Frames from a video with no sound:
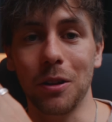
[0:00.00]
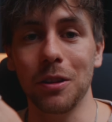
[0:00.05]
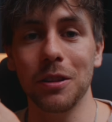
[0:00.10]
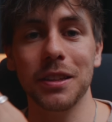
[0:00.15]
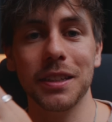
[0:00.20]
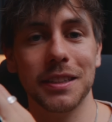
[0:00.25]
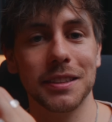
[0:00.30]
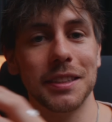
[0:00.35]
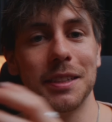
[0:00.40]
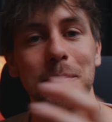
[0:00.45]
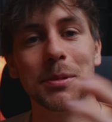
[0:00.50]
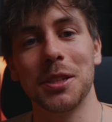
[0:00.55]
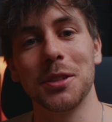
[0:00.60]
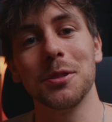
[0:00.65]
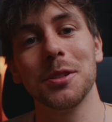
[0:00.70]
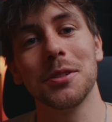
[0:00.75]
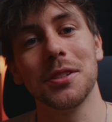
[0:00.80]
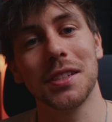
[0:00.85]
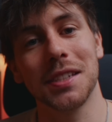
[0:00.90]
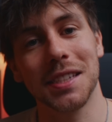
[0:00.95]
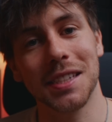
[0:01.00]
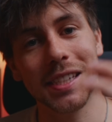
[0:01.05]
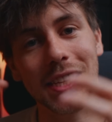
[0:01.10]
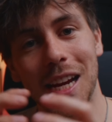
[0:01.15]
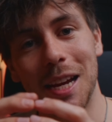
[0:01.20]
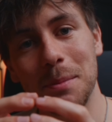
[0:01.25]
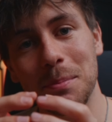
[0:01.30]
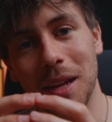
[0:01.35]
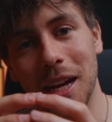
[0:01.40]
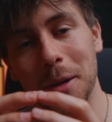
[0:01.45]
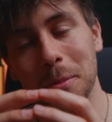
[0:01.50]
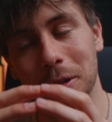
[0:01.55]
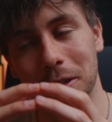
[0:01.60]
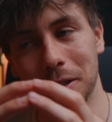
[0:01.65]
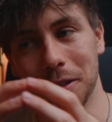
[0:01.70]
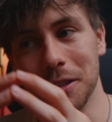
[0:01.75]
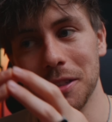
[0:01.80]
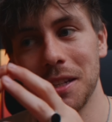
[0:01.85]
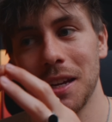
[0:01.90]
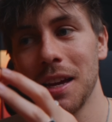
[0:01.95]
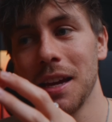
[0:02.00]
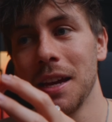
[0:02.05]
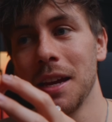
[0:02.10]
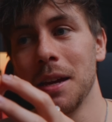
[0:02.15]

all the clips into the same neighborhood